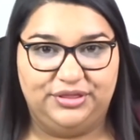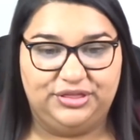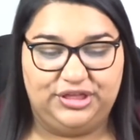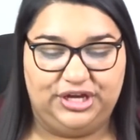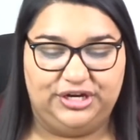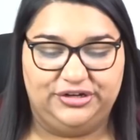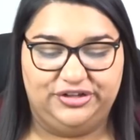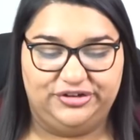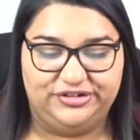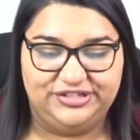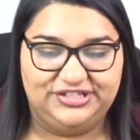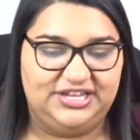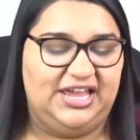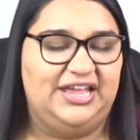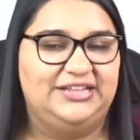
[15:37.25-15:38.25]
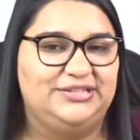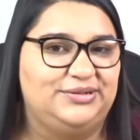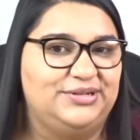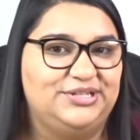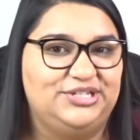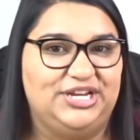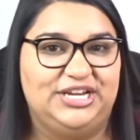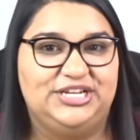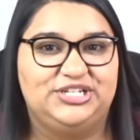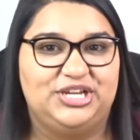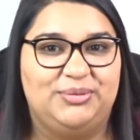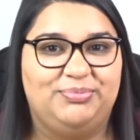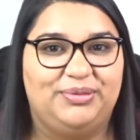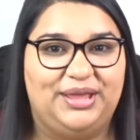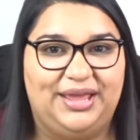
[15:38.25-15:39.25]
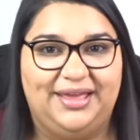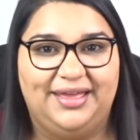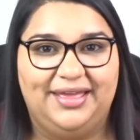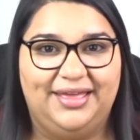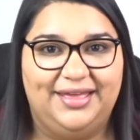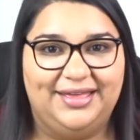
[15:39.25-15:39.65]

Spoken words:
their sets or change up like